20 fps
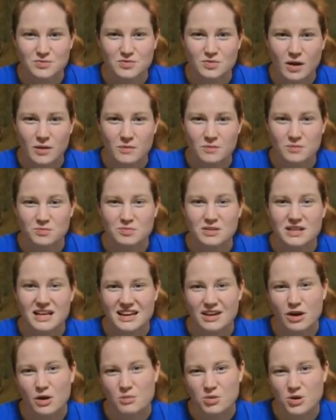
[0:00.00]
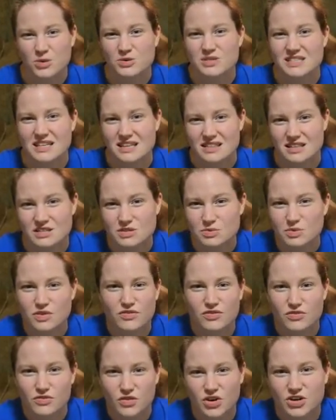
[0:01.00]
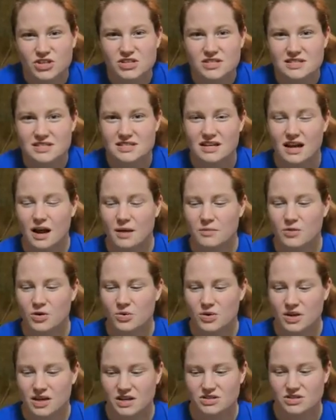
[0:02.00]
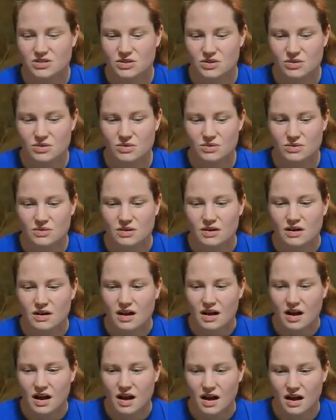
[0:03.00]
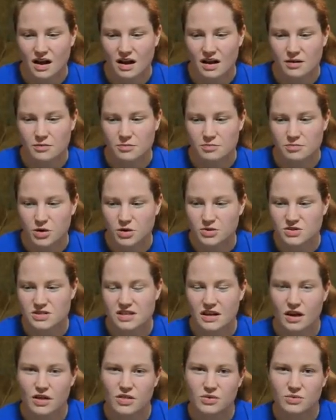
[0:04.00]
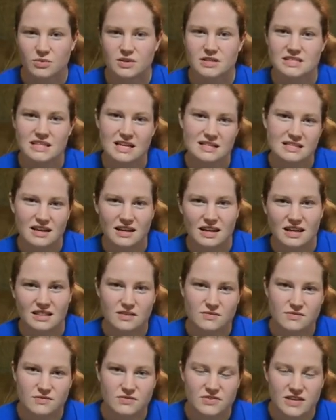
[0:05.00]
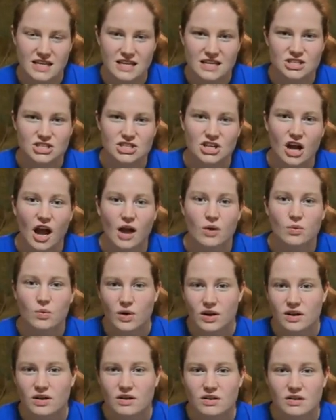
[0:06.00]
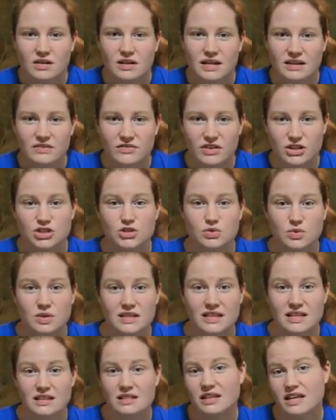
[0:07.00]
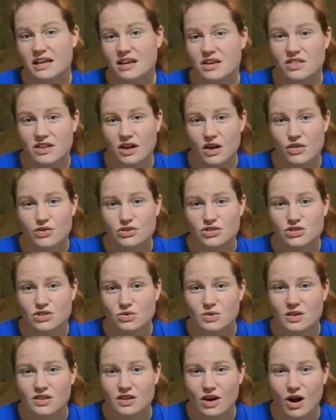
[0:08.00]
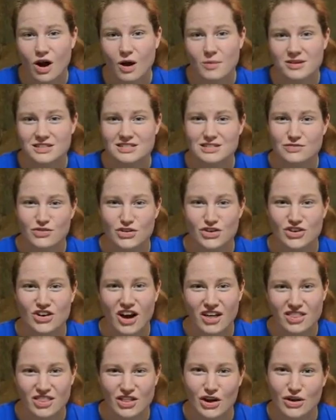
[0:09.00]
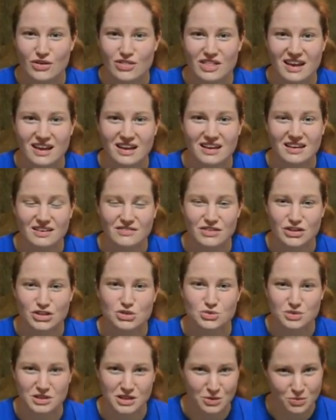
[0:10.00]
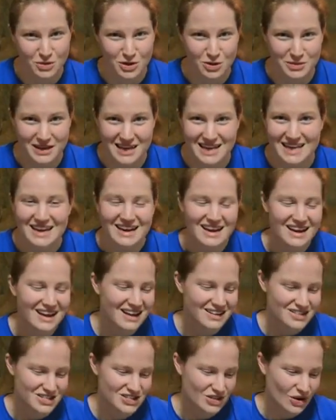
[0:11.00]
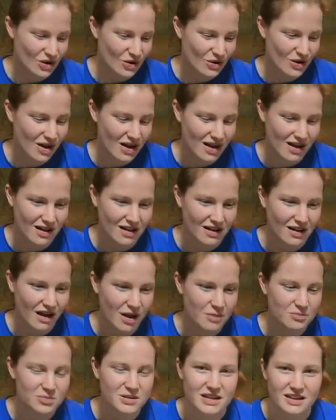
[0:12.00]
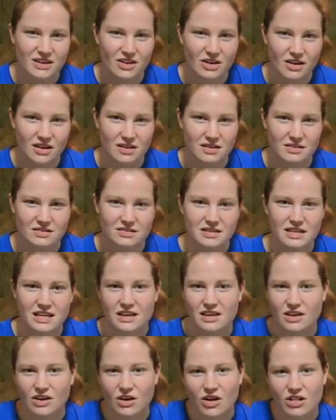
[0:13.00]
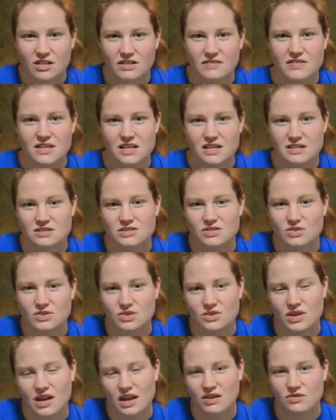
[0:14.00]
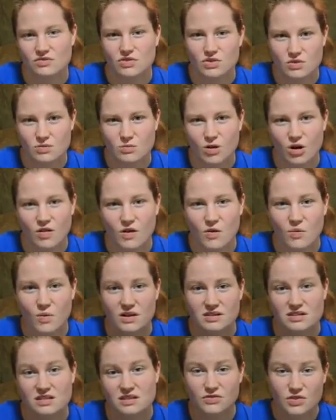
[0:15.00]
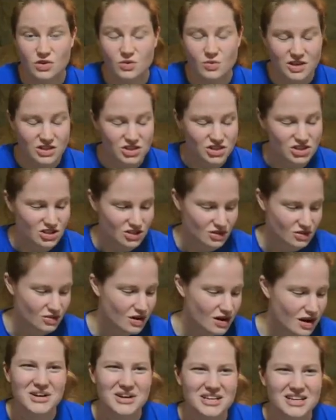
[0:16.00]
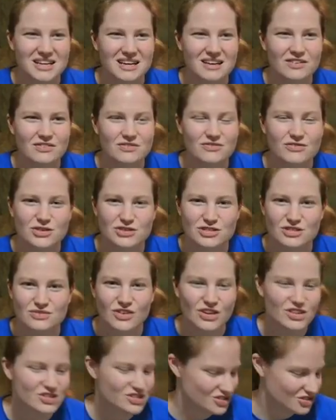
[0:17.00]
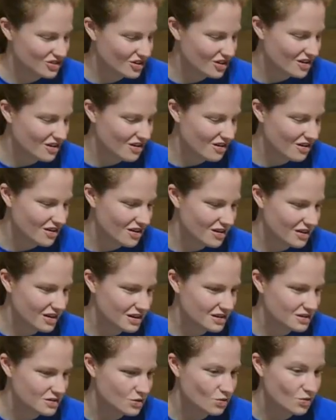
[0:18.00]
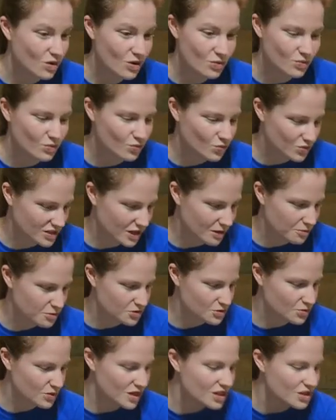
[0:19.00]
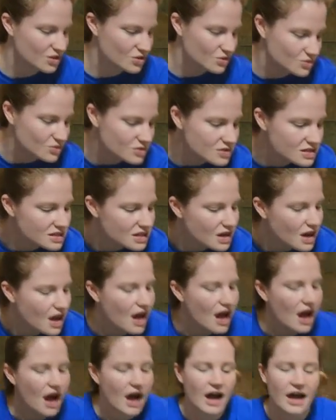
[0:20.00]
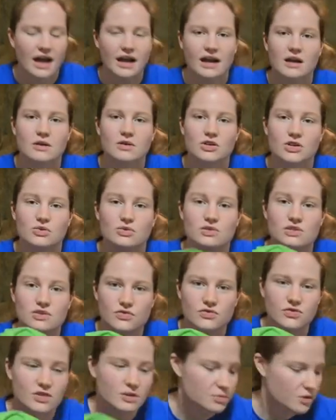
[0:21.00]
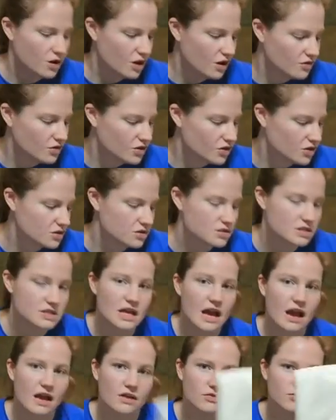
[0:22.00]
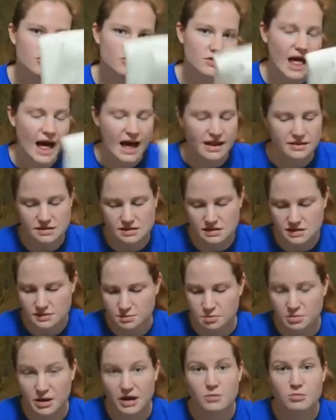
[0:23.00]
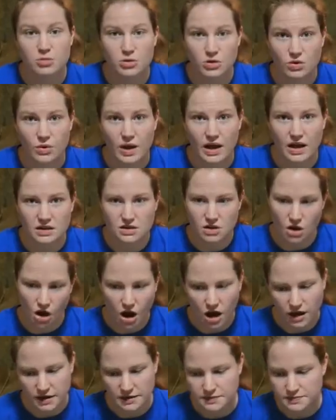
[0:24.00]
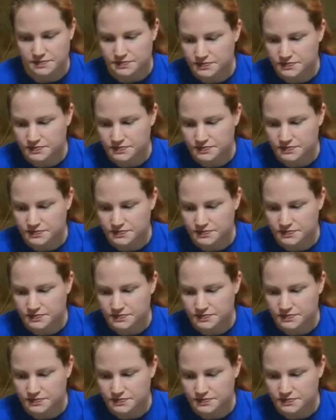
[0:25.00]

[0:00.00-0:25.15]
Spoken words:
I'm planning on posting this one first. I'm going to post the other ones as I get them finished. I will eventually link the other 2 in the comments. If they're not there, they eventually will be. So I'm planning on linking all of these so you can view them all at once if you wish to. I'm gonna first of all start on what diapers we used. I used flip covers and flats, bamboo and cotton.